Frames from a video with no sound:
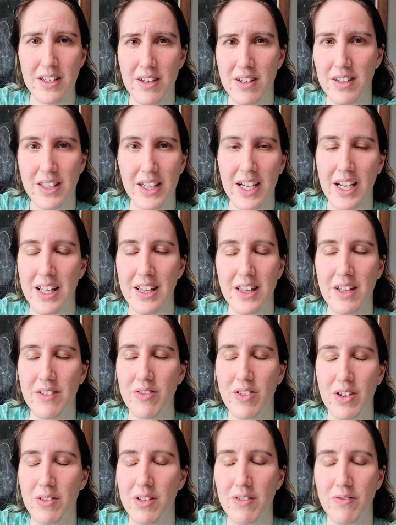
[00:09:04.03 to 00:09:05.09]
the dark. Like I
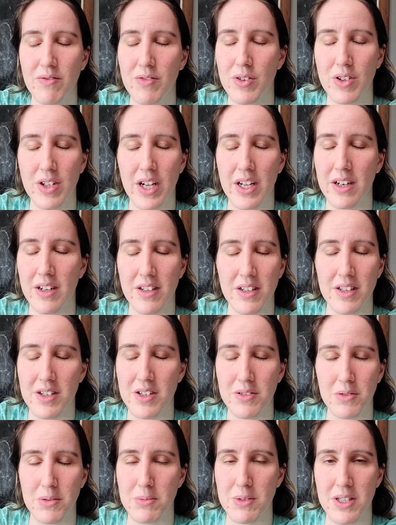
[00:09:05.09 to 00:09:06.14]
leave the full light on in
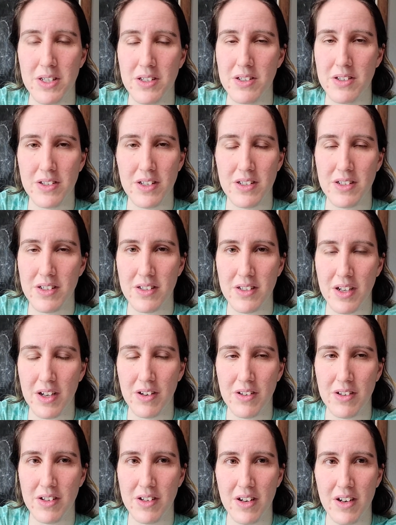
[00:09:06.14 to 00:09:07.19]
his room and he still says he's
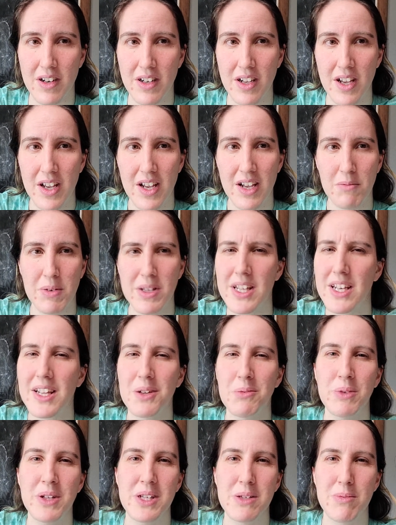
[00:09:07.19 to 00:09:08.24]
scared of the dark, but then he
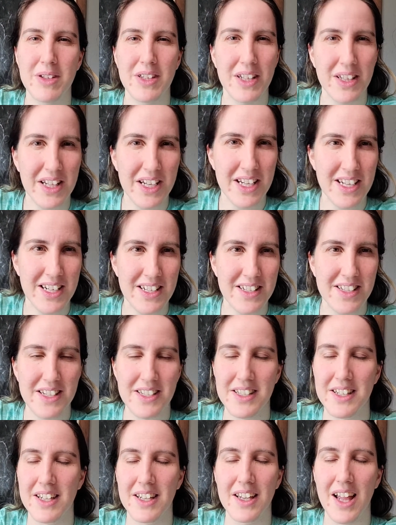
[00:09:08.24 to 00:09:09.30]
complains about the light in his
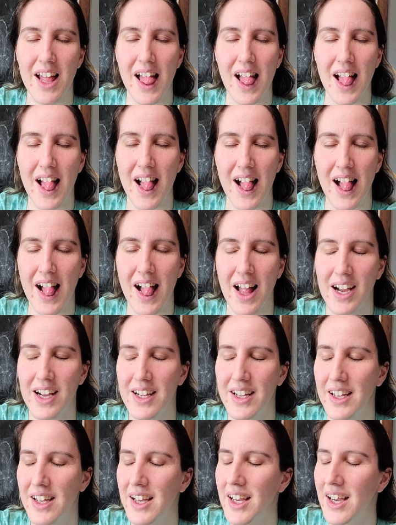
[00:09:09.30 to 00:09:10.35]
head, like, ah.
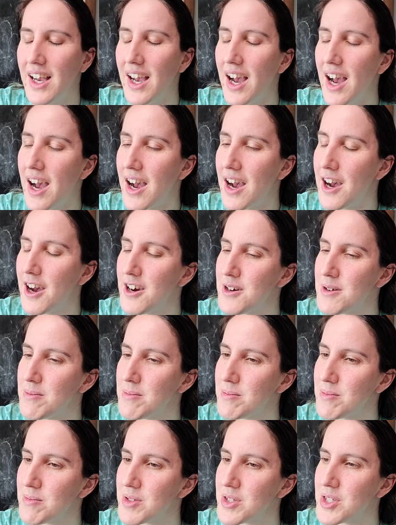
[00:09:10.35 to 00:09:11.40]

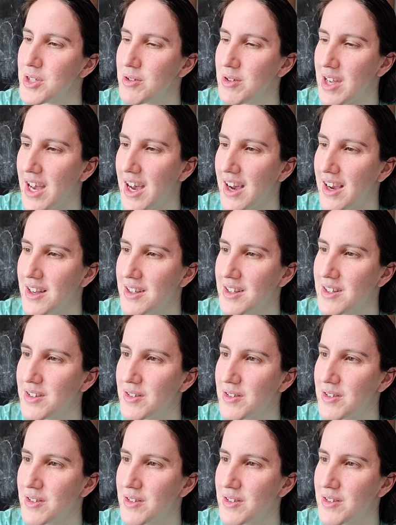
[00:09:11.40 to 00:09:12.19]
So yeah,